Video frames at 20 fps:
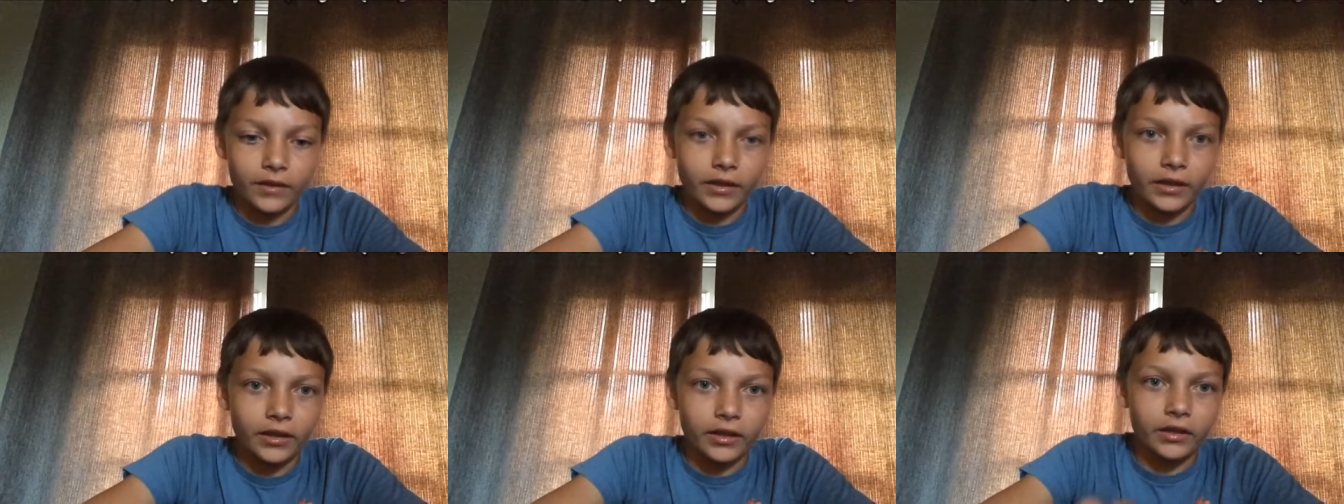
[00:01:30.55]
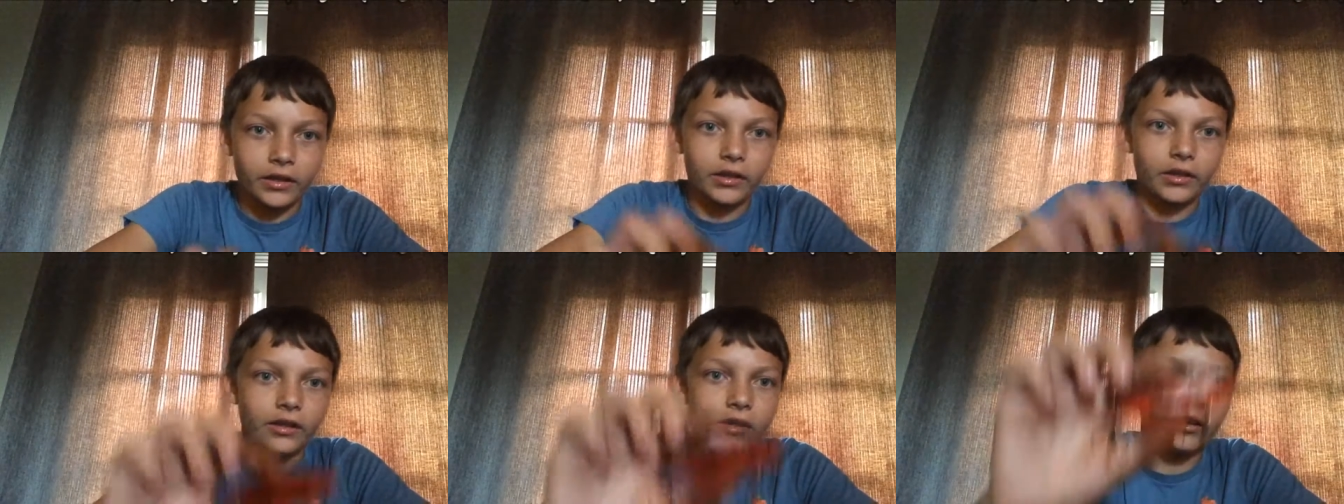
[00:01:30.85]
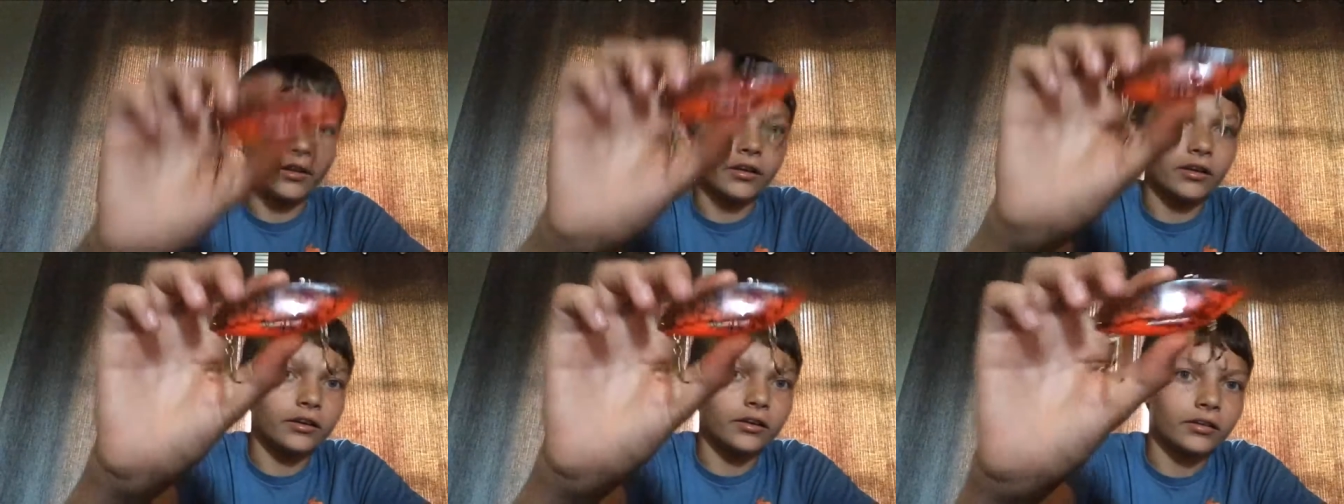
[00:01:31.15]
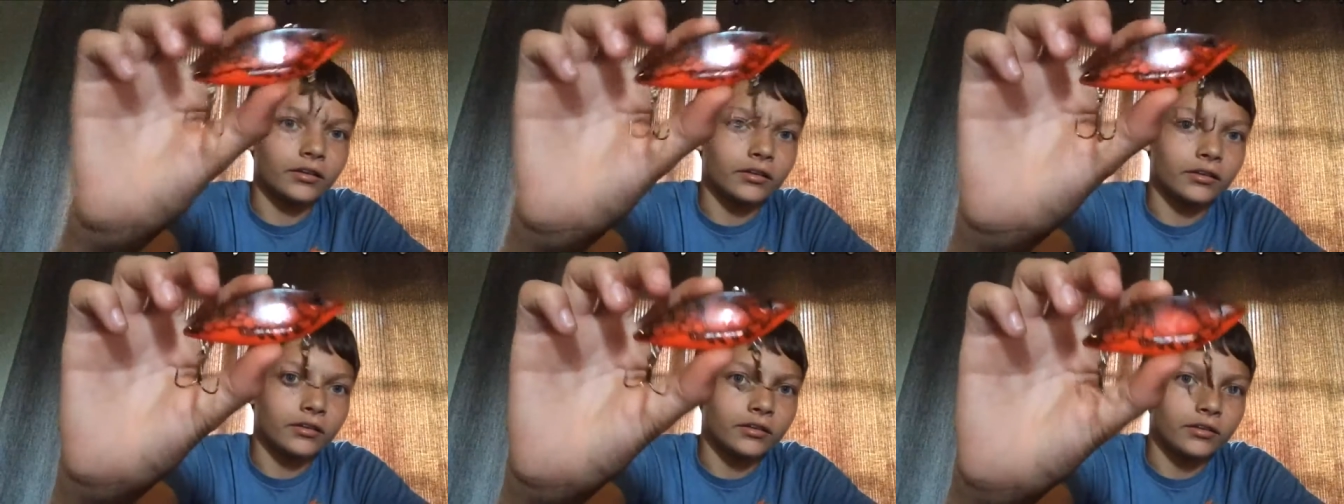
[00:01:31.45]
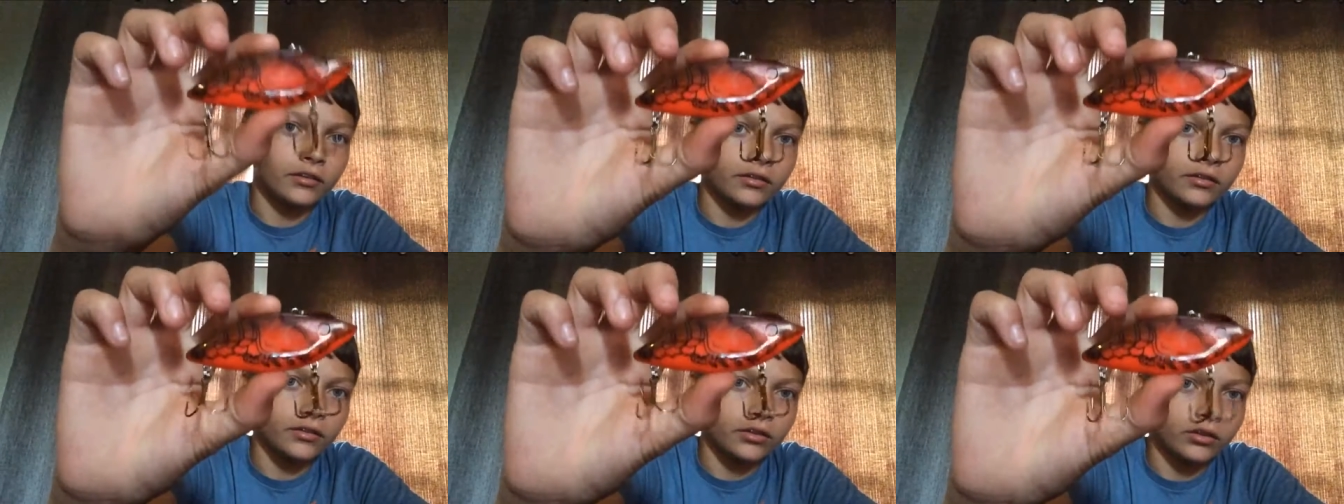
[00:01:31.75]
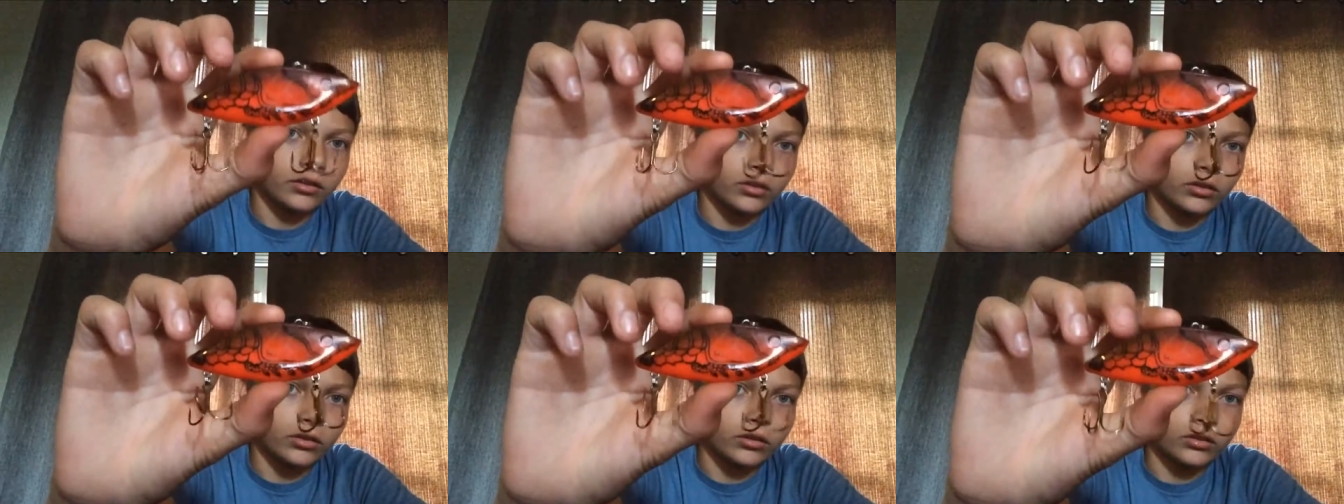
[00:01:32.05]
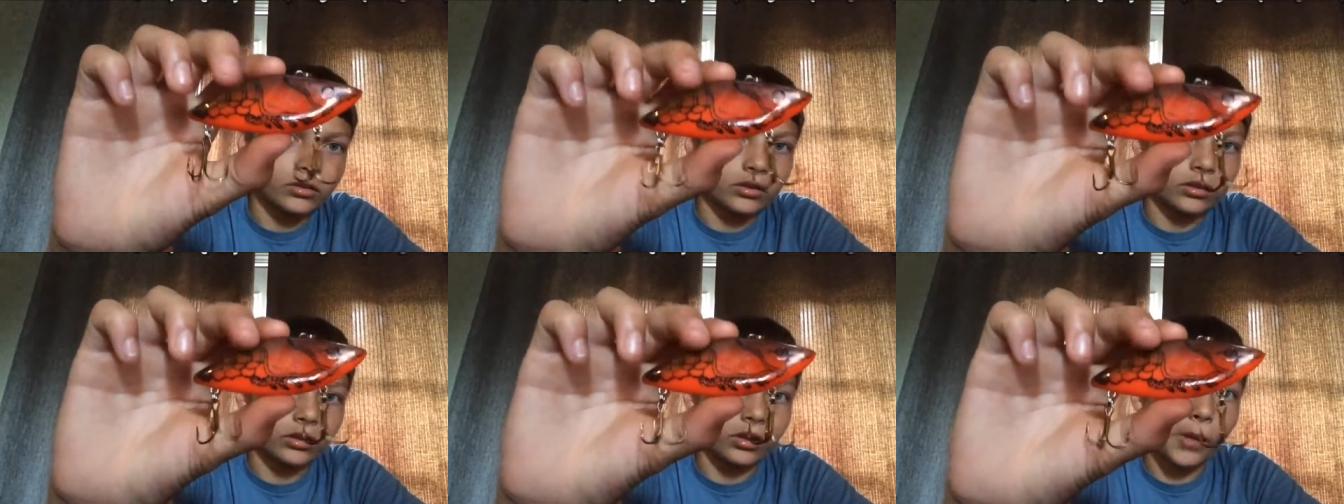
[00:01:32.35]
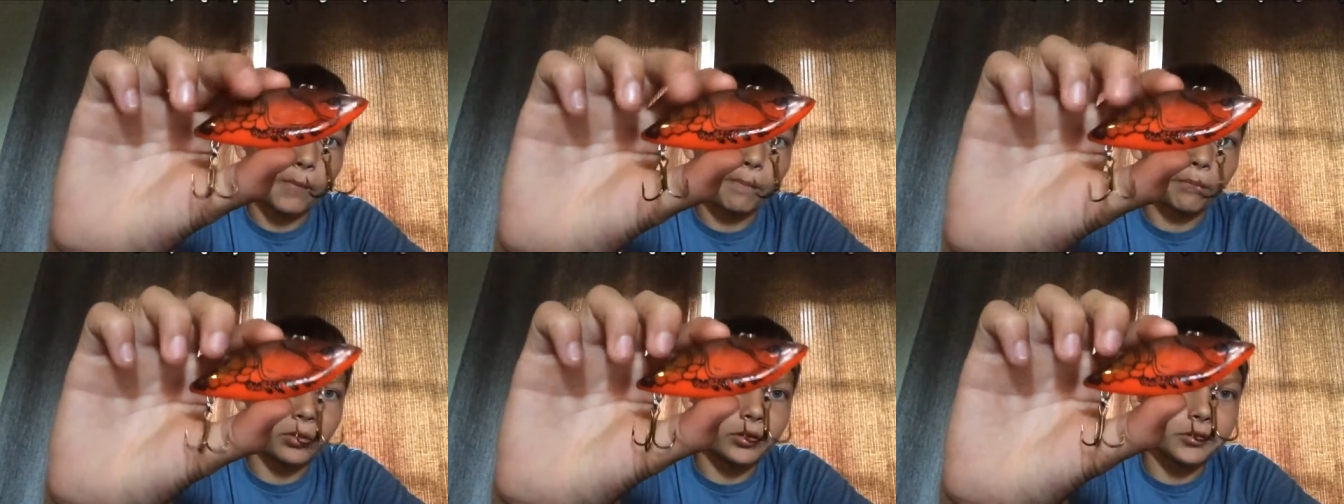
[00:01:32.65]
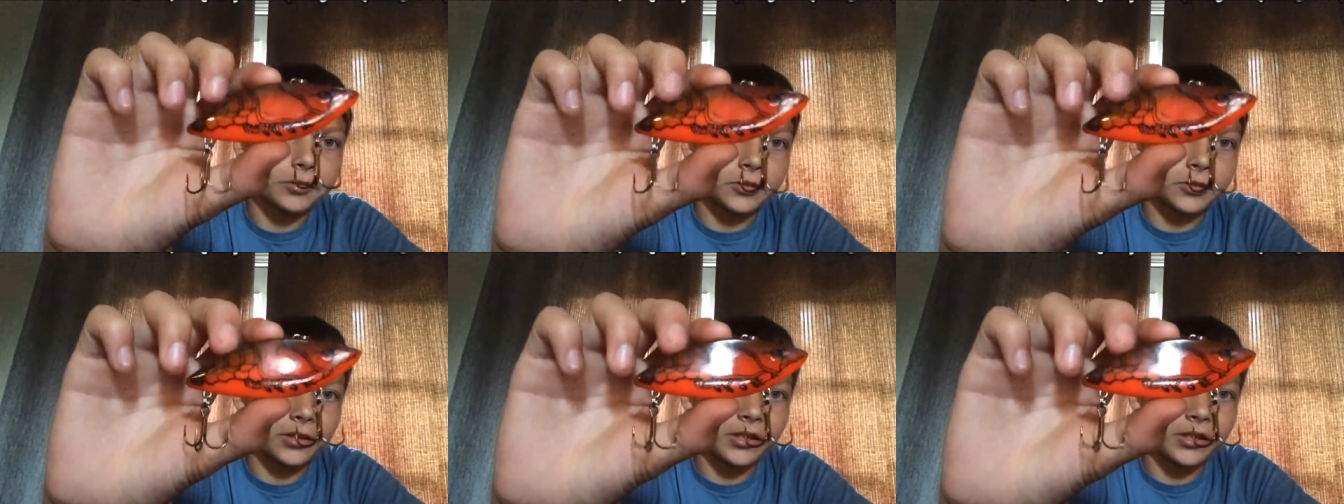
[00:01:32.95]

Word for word: a lipless